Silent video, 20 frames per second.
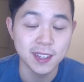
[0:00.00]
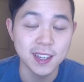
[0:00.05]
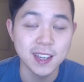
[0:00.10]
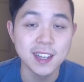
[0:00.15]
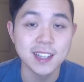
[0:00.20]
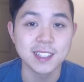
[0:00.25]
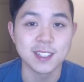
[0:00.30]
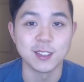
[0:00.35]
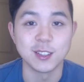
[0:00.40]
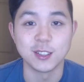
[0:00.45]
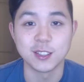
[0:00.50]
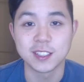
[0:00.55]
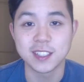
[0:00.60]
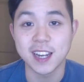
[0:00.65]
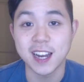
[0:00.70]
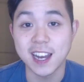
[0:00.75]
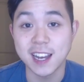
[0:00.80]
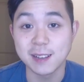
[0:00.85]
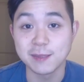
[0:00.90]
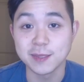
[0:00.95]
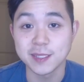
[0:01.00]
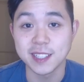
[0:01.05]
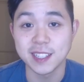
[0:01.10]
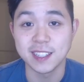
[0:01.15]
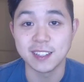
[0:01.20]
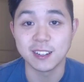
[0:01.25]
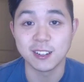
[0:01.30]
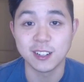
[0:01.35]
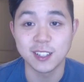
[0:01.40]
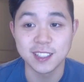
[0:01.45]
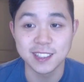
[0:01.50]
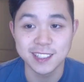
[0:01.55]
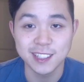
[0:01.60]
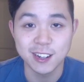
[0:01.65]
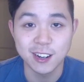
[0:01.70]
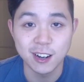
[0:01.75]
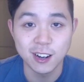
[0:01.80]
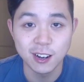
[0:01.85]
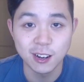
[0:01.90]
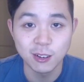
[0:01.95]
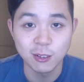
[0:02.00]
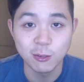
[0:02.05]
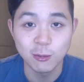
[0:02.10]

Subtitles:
So there's times in earnings call